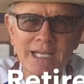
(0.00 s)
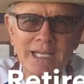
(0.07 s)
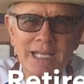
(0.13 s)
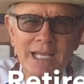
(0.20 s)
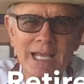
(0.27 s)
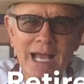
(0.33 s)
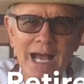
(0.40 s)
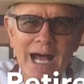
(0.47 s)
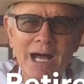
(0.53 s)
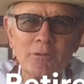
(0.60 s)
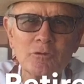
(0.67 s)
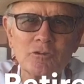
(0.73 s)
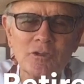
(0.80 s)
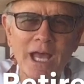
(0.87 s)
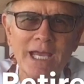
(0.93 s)
I'm not
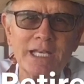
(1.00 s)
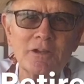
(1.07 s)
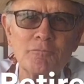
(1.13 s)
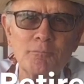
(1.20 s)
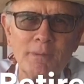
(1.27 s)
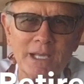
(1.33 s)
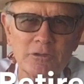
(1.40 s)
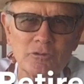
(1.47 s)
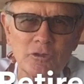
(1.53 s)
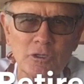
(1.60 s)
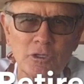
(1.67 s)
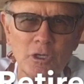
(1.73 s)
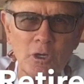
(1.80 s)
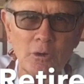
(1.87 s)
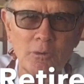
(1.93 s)
65 years old.